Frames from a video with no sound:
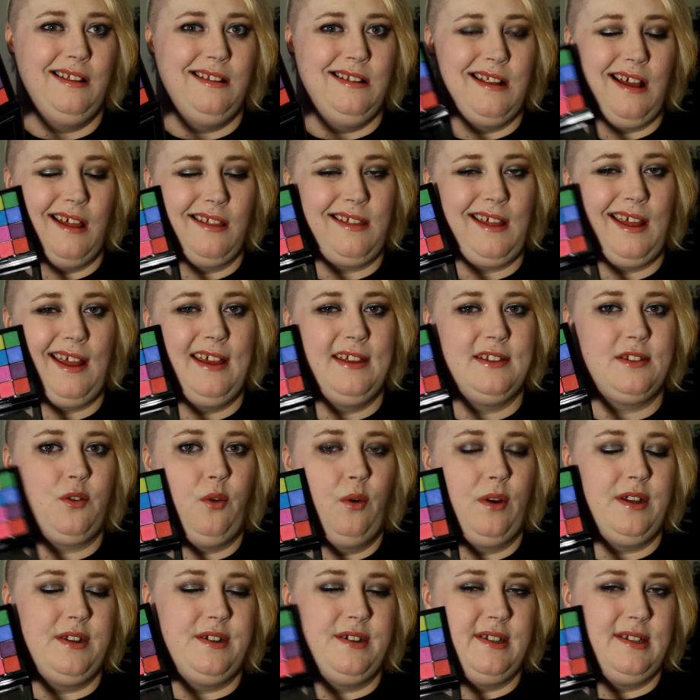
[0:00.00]
nothing is
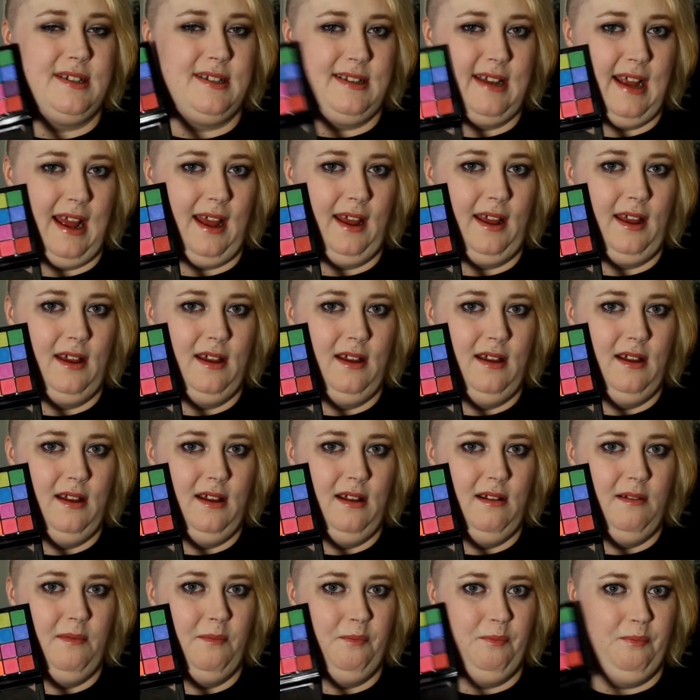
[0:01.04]
going to stay.
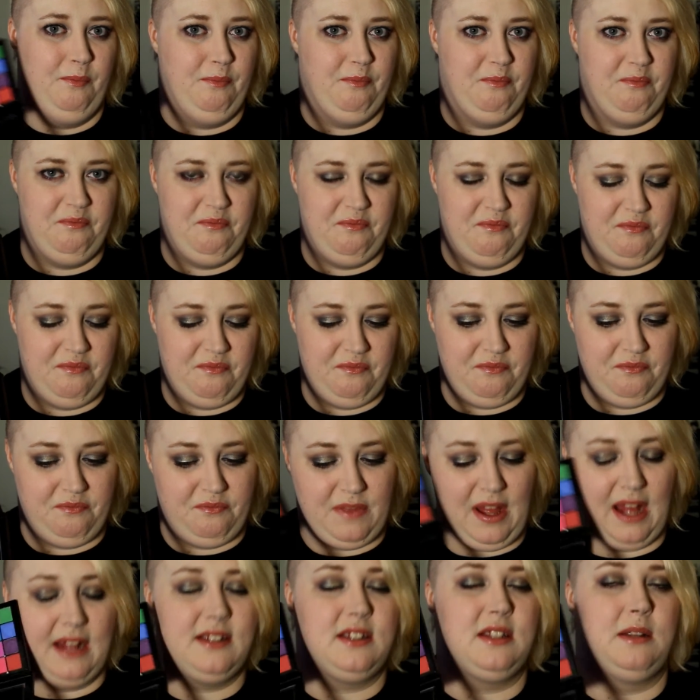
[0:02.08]

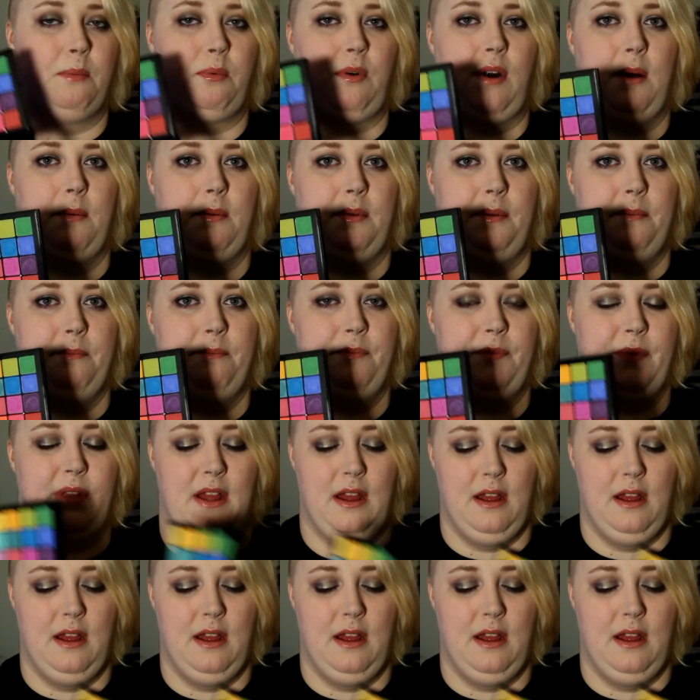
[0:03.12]
That's the problem.